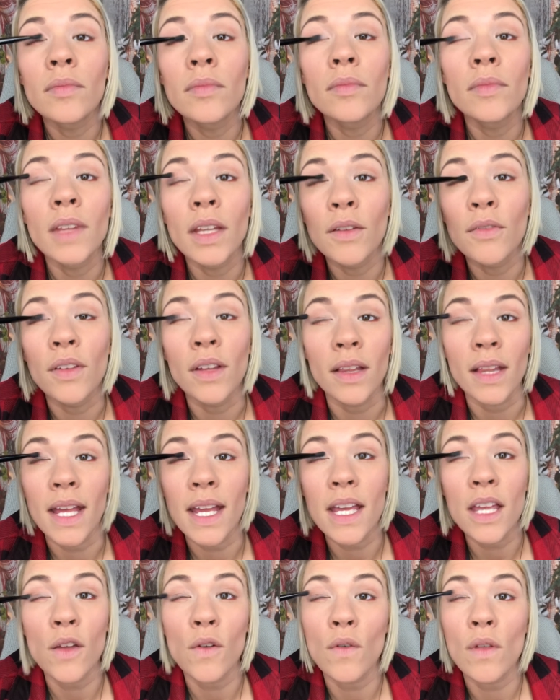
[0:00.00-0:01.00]
You feel
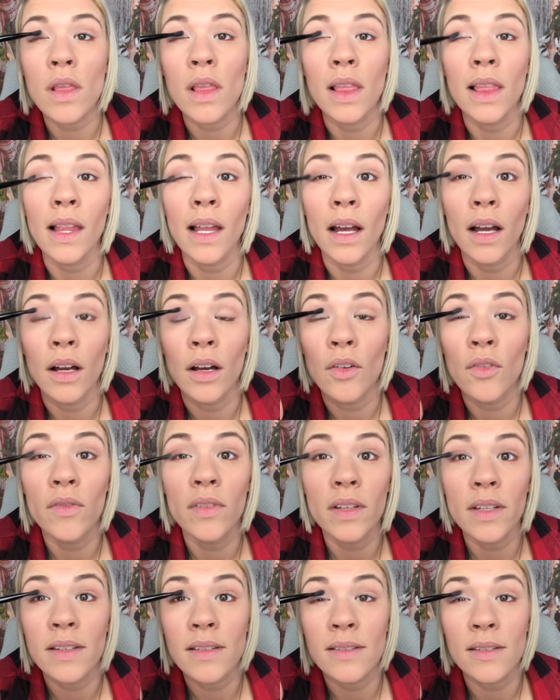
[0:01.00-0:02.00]
like you love
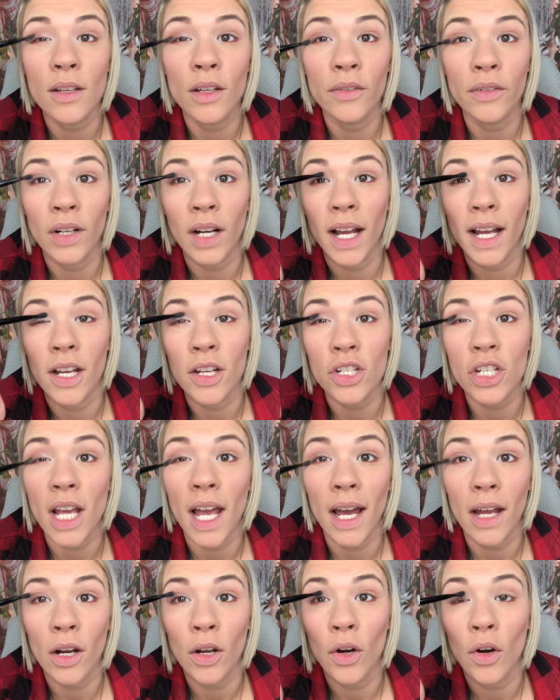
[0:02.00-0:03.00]
silver
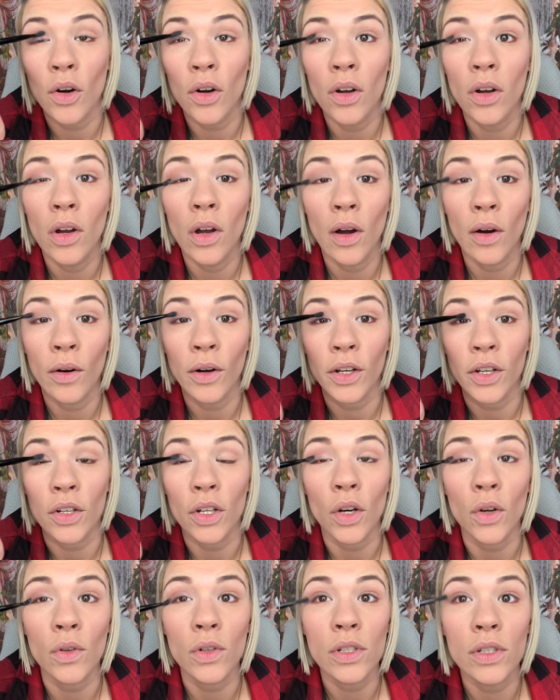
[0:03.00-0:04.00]
eyeshadow or you
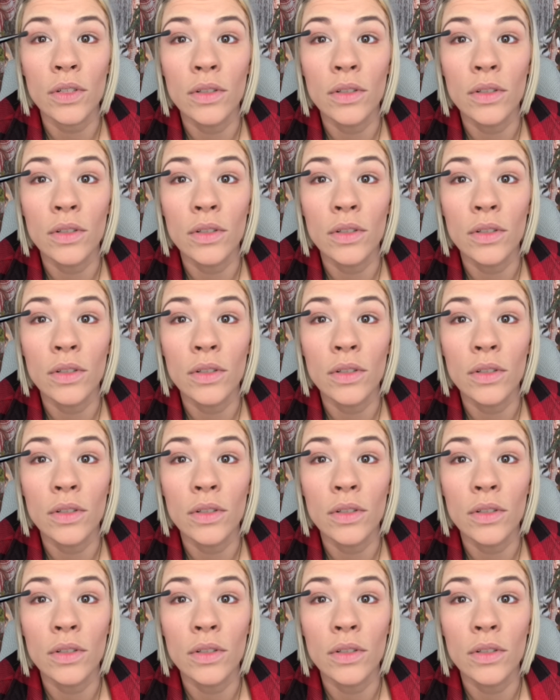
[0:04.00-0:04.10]
don't,